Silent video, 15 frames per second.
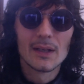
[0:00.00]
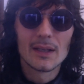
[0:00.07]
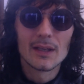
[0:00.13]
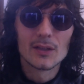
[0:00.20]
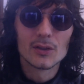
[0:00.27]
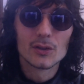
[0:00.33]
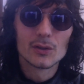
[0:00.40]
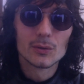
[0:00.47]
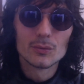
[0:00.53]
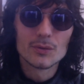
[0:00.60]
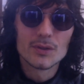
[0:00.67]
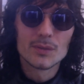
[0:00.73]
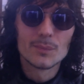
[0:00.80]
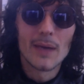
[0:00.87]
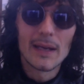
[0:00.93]

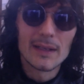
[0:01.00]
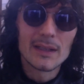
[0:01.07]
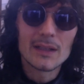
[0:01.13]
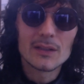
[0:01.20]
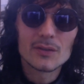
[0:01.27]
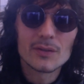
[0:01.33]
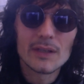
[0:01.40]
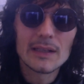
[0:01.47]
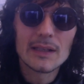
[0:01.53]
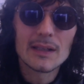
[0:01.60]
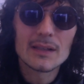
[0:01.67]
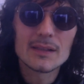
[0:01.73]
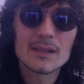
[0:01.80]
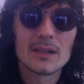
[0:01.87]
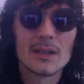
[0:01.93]
includes many
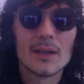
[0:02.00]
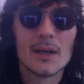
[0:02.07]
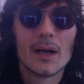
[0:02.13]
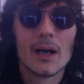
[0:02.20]
ingredients,